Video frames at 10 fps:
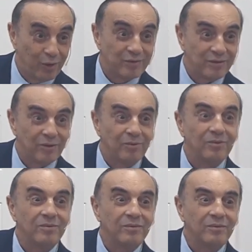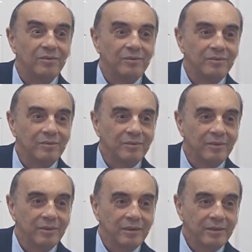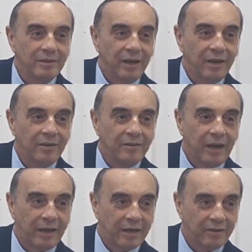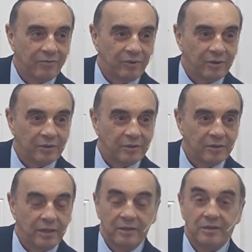He was really spooked because he recognized that